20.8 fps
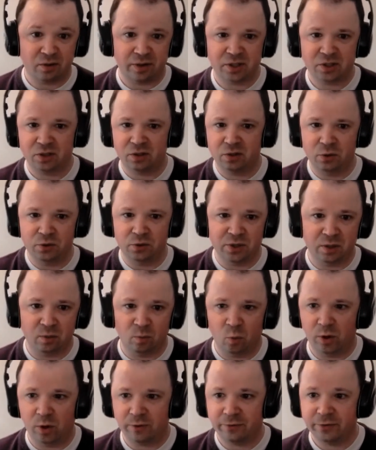It's just losing
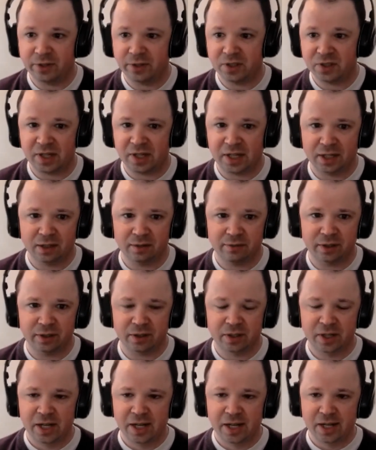water for the sake of
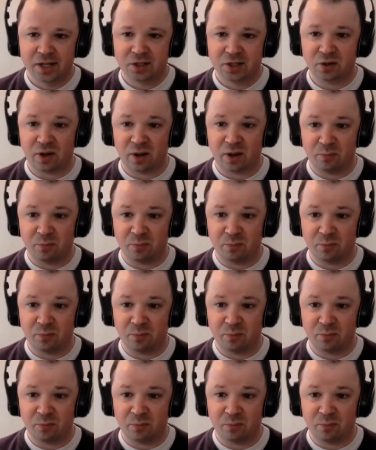it. So our